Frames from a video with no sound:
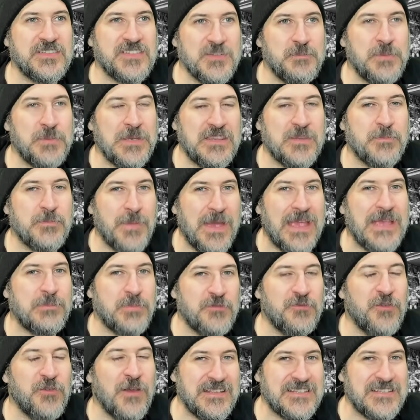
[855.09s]
to be the
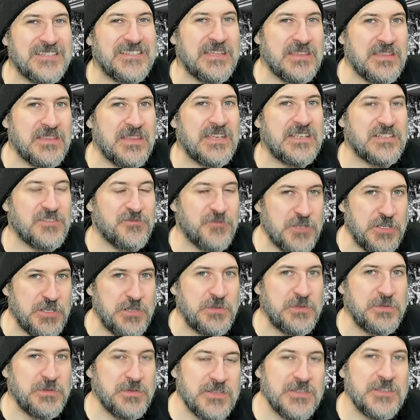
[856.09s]
baby face in this
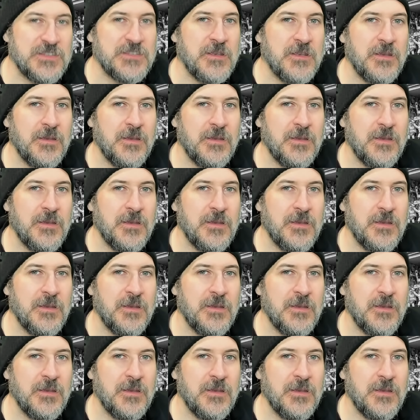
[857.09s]
feud.